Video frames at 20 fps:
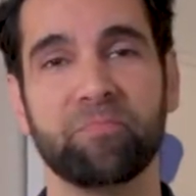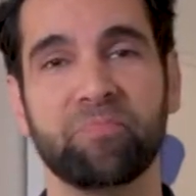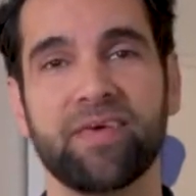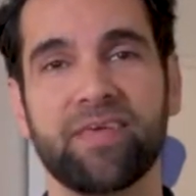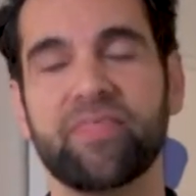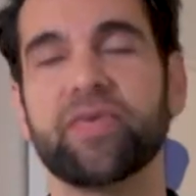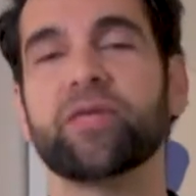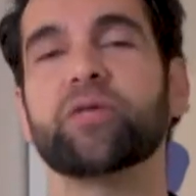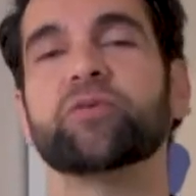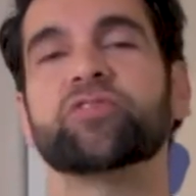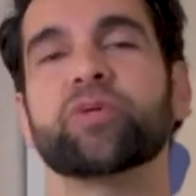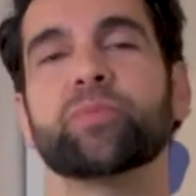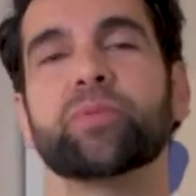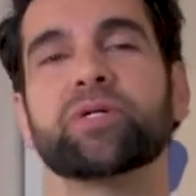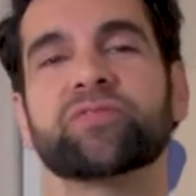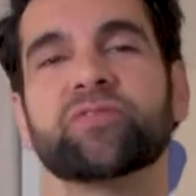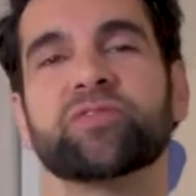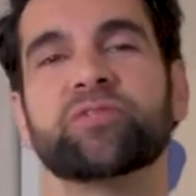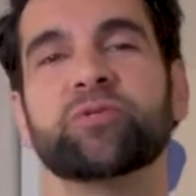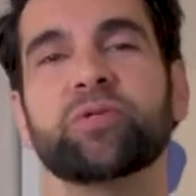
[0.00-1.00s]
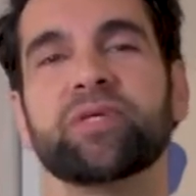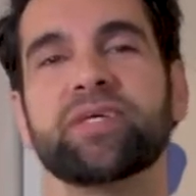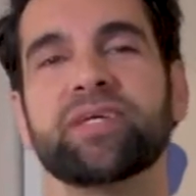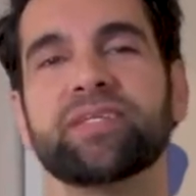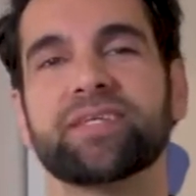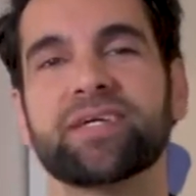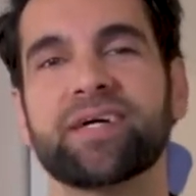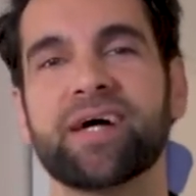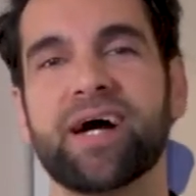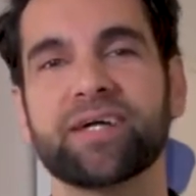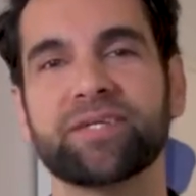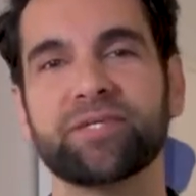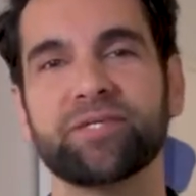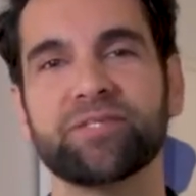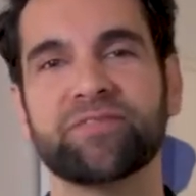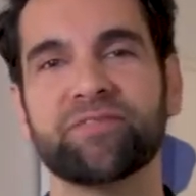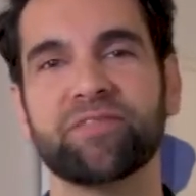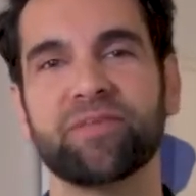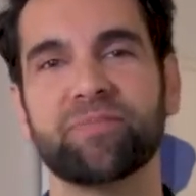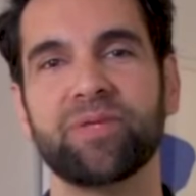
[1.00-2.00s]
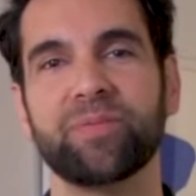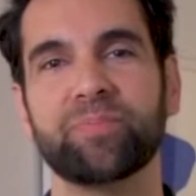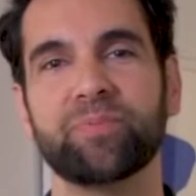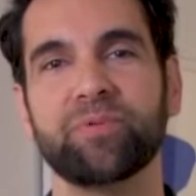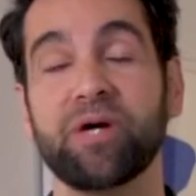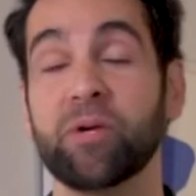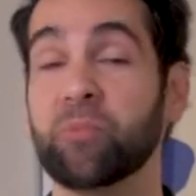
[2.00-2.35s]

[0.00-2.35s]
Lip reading: Thank you so much for tuning into Cocktails for the People,